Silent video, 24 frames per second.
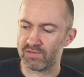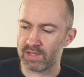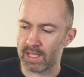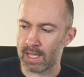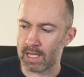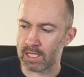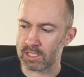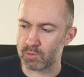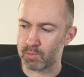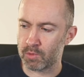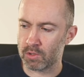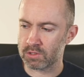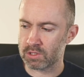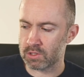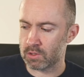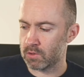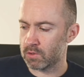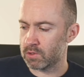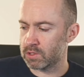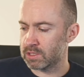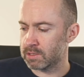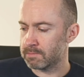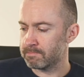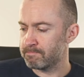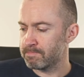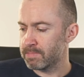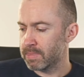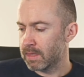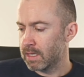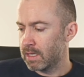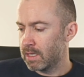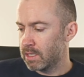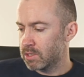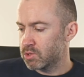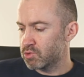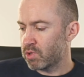of the Xbox goes,
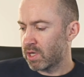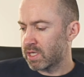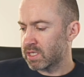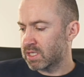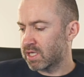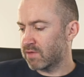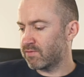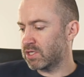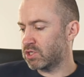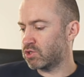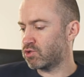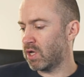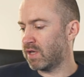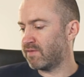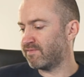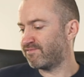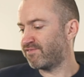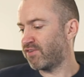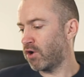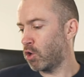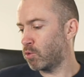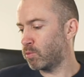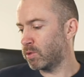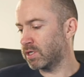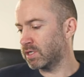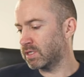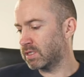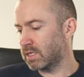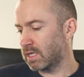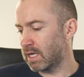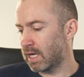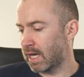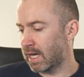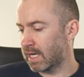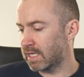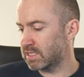relatively
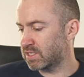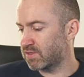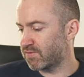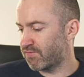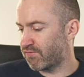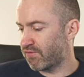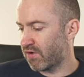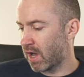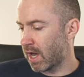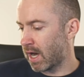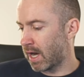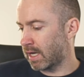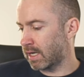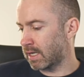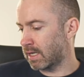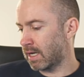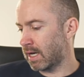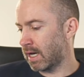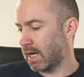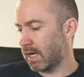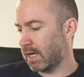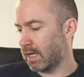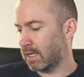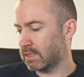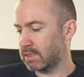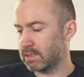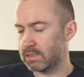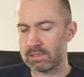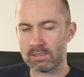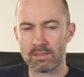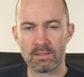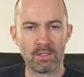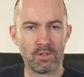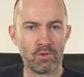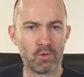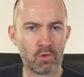straightforward as far
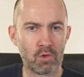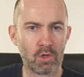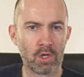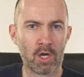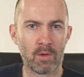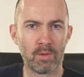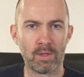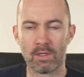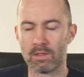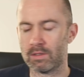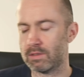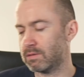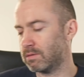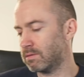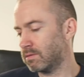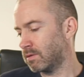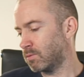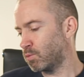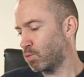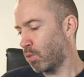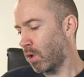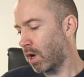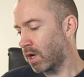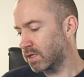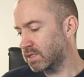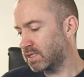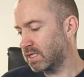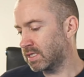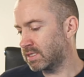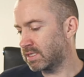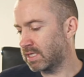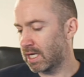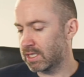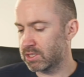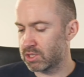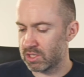as how it works,
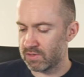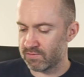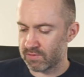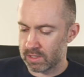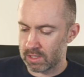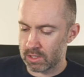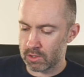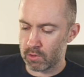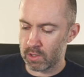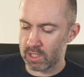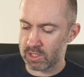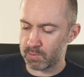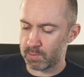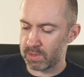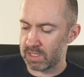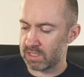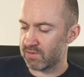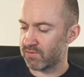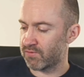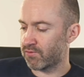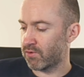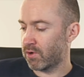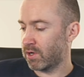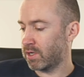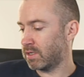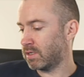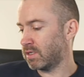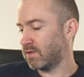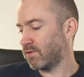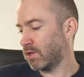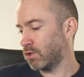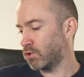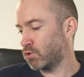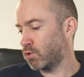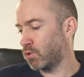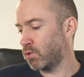etc. You've got the USB at the front,
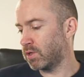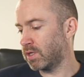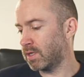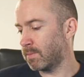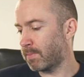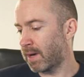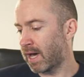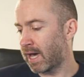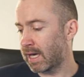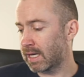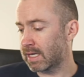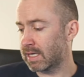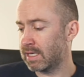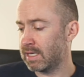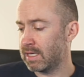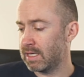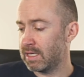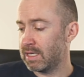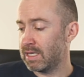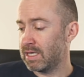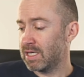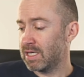you've got two at the back.